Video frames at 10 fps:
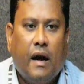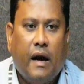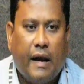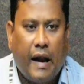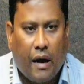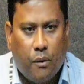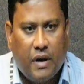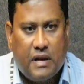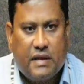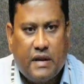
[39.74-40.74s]

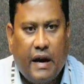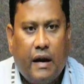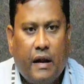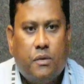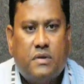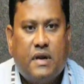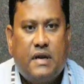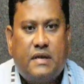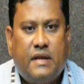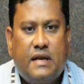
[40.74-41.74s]
language and
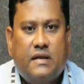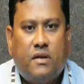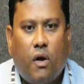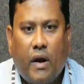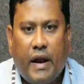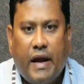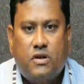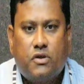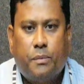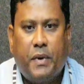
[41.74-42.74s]
uses this
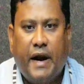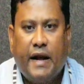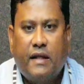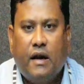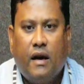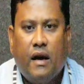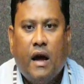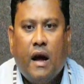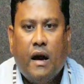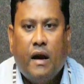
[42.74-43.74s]
knowledge to predict the
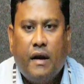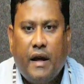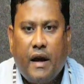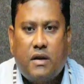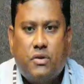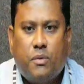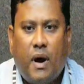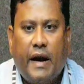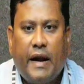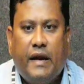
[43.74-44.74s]
next
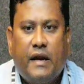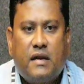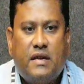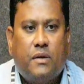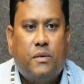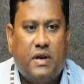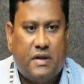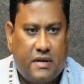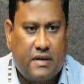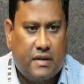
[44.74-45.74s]
word in a
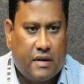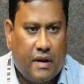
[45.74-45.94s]
sequence.